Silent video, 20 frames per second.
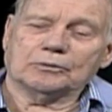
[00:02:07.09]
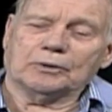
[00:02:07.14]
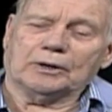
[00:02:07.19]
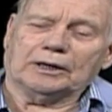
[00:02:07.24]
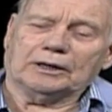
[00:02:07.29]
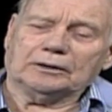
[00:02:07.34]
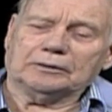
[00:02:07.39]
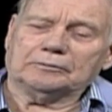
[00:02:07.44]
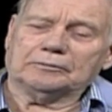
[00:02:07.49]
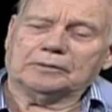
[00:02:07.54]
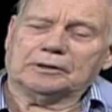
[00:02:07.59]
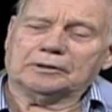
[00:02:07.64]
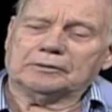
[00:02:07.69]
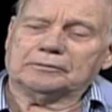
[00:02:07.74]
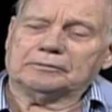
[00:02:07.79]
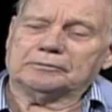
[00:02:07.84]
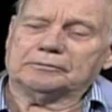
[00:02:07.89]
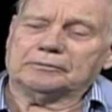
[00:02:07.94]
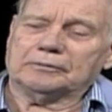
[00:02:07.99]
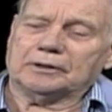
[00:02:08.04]
Well,
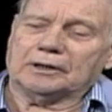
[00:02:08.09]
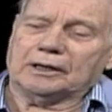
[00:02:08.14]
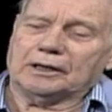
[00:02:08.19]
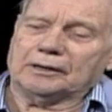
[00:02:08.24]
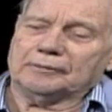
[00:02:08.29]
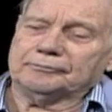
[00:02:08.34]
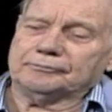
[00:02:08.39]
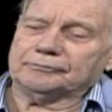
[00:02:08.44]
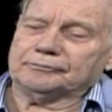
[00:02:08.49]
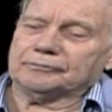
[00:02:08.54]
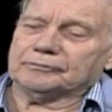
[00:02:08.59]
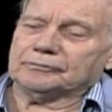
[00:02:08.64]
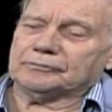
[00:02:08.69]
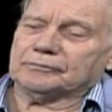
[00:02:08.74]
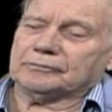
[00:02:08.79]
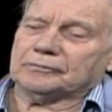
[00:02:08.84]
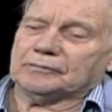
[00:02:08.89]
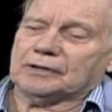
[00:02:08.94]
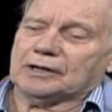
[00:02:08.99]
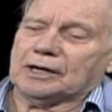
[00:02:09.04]
um,
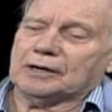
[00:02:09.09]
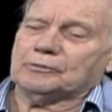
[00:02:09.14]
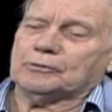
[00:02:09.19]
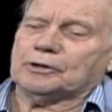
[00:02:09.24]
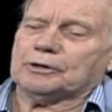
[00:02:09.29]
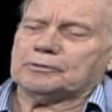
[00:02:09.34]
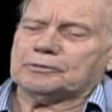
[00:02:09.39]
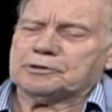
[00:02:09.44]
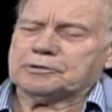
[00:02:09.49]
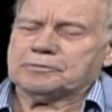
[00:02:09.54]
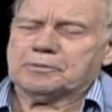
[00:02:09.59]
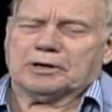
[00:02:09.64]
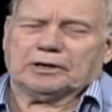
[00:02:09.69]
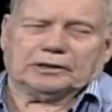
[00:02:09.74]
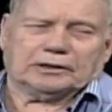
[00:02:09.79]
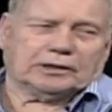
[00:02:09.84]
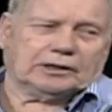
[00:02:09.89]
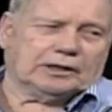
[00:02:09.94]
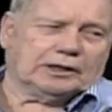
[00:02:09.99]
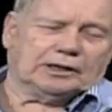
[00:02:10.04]
I worked with
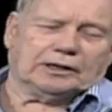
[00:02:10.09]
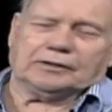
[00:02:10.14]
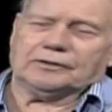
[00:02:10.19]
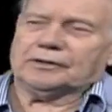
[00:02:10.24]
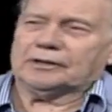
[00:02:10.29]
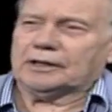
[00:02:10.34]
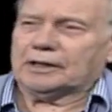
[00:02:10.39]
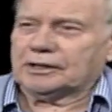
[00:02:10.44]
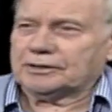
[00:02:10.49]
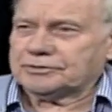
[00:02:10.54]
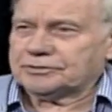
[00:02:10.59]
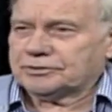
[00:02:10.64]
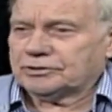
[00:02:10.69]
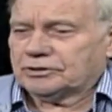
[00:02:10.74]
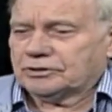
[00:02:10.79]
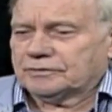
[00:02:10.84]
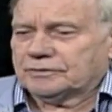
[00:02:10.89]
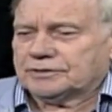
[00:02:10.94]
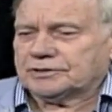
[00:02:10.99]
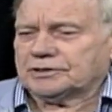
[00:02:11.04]
Martin King the last
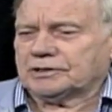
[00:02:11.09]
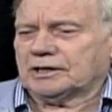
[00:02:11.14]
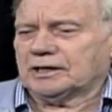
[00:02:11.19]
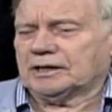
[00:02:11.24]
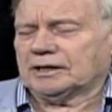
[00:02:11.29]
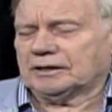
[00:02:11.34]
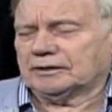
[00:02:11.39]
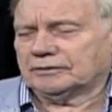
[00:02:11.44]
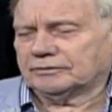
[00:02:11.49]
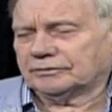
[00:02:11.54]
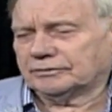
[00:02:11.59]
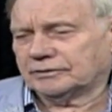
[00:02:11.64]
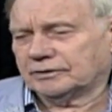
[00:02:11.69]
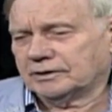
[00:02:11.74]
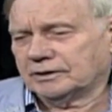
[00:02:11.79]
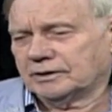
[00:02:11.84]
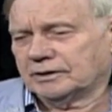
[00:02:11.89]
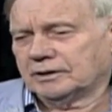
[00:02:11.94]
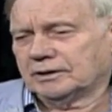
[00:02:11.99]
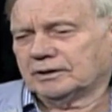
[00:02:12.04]
year of his life.
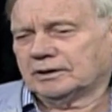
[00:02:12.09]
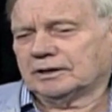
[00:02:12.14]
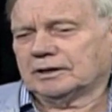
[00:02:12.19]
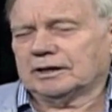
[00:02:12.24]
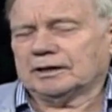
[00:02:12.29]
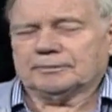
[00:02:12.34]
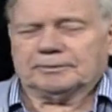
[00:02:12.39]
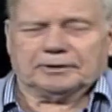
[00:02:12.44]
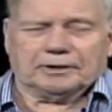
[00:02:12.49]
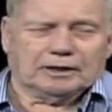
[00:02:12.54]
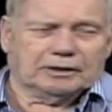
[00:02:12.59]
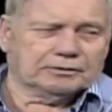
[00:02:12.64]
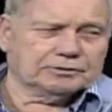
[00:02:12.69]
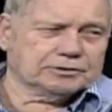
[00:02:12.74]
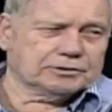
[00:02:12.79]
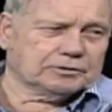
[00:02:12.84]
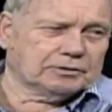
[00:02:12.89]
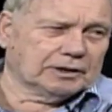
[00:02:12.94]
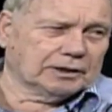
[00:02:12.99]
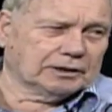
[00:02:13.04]
I, I
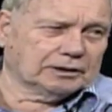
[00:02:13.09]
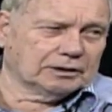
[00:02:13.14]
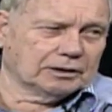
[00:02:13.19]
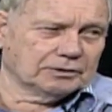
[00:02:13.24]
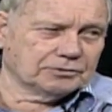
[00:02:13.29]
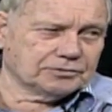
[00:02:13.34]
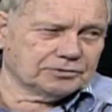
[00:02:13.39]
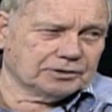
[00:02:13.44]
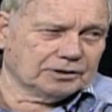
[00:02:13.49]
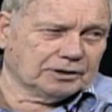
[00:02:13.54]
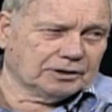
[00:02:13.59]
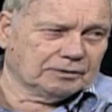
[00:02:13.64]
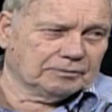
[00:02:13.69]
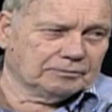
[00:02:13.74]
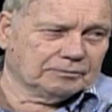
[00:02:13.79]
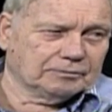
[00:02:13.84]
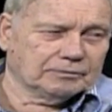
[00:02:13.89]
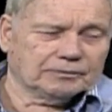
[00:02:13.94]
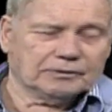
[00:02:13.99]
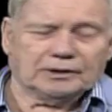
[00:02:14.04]
was quite close to
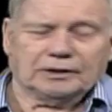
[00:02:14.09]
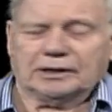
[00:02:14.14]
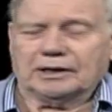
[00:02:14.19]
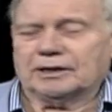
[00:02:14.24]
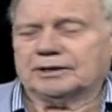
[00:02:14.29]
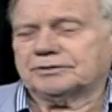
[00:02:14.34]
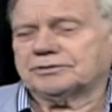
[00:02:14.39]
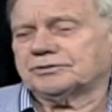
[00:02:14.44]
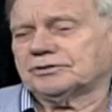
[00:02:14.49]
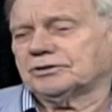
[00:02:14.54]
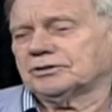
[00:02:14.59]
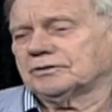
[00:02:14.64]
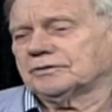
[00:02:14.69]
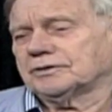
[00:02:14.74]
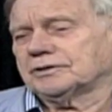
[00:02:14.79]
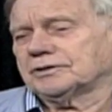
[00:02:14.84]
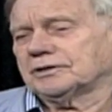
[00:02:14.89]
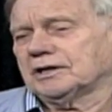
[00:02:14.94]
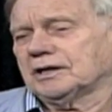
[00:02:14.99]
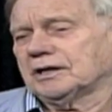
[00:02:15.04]
him the last year of
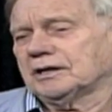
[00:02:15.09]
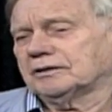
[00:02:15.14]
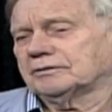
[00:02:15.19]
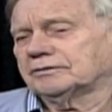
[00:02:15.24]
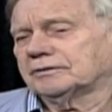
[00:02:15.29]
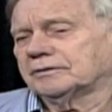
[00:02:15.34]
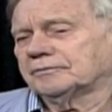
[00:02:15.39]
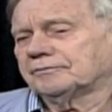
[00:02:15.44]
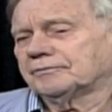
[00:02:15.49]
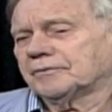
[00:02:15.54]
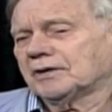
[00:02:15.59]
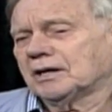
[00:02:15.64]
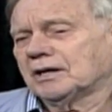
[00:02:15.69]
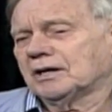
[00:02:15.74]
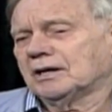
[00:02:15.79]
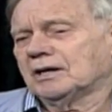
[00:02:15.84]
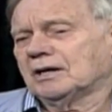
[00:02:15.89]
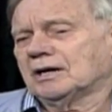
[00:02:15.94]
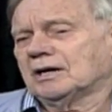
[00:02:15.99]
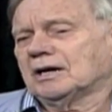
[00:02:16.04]
his life.
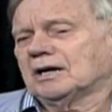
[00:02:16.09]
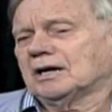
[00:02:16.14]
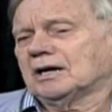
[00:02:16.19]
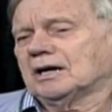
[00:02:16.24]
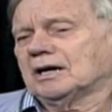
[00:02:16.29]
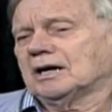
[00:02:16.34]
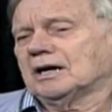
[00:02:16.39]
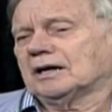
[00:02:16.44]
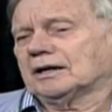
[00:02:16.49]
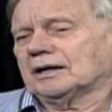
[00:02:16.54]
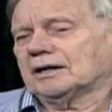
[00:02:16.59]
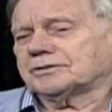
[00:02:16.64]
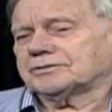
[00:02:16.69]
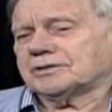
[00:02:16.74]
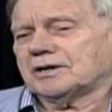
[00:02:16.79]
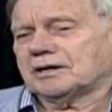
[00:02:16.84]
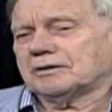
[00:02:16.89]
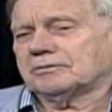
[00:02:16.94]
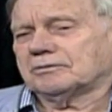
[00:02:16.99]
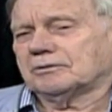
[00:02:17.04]
I
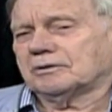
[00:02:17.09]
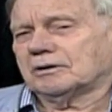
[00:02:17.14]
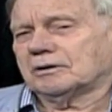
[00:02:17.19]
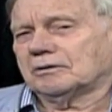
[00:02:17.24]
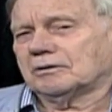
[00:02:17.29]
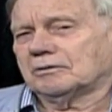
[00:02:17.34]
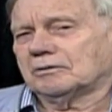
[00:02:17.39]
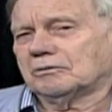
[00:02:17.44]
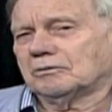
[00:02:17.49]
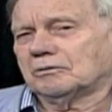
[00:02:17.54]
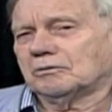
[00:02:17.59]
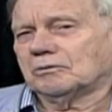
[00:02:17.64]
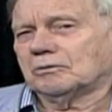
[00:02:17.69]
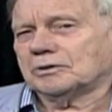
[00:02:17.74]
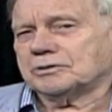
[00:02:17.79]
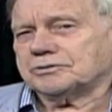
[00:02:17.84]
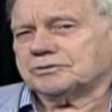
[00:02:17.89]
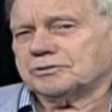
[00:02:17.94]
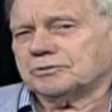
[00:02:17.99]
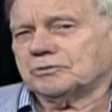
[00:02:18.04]
guess I
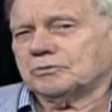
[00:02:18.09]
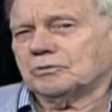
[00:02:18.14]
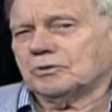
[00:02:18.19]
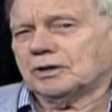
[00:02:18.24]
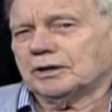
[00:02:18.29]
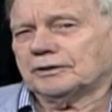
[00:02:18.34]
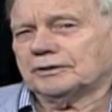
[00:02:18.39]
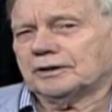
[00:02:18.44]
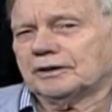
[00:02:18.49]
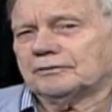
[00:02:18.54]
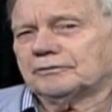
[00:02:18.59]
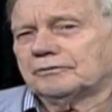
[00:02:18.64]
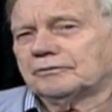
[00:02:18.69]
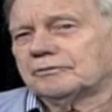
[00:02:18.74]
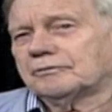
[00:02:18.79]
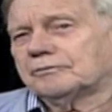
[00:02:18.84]
was the one that